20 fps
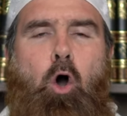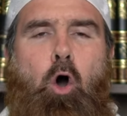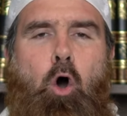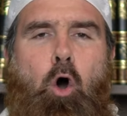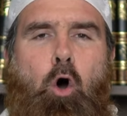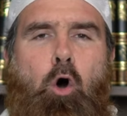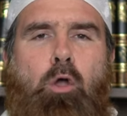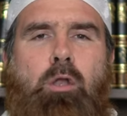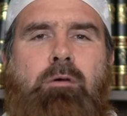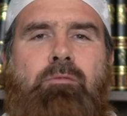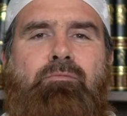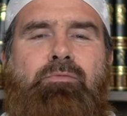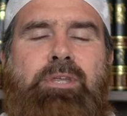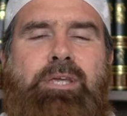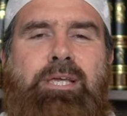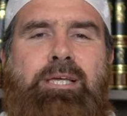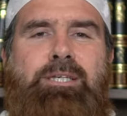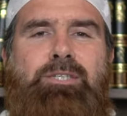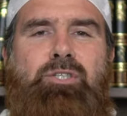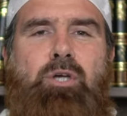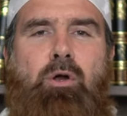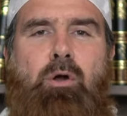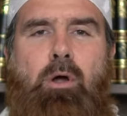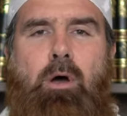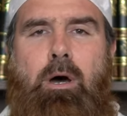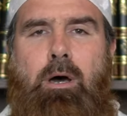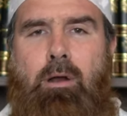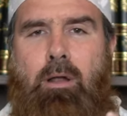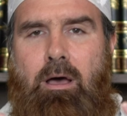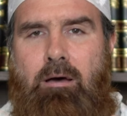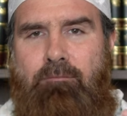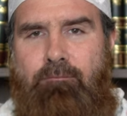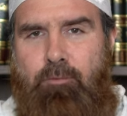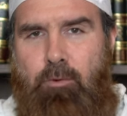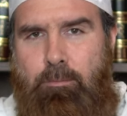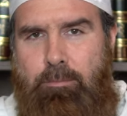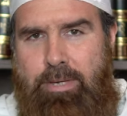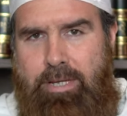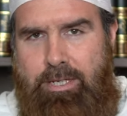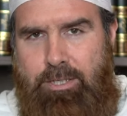all of these are haram
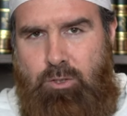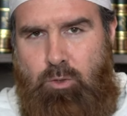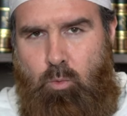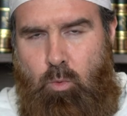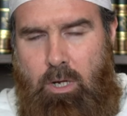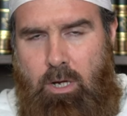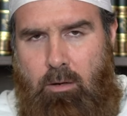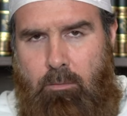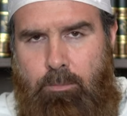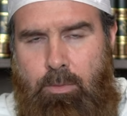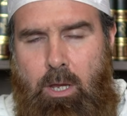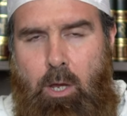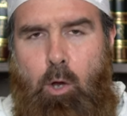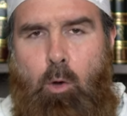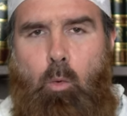for men as well.